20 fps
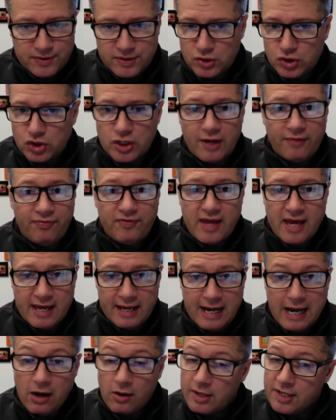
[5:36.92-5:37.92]
shut
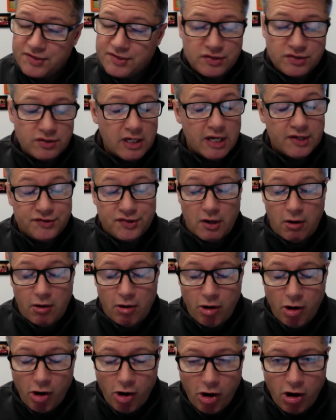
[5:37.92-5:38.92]
that out. It's a
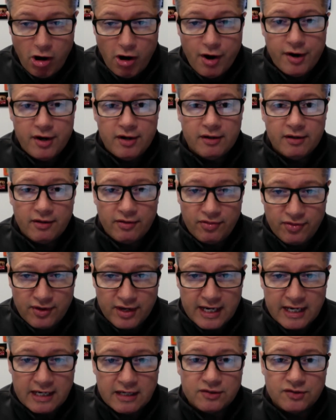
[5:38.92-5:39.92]
hard
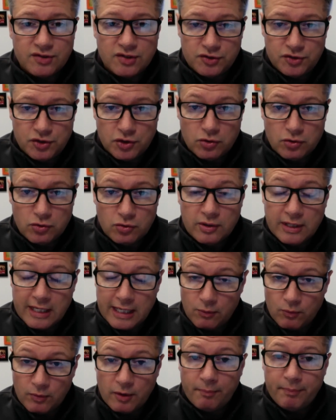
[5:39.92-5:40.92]
thing to do.
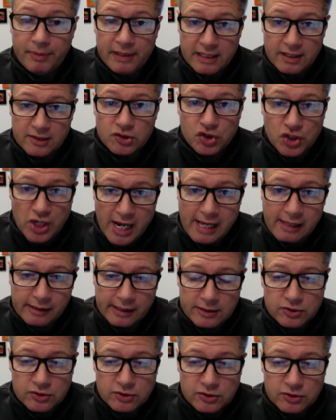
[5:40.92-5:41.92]
It will be a
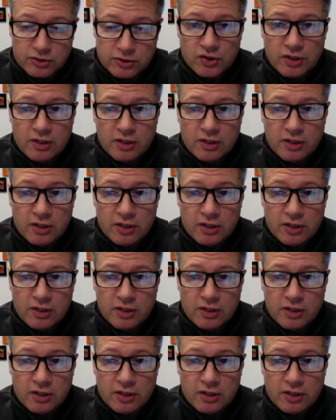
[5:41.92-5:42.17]
challenge,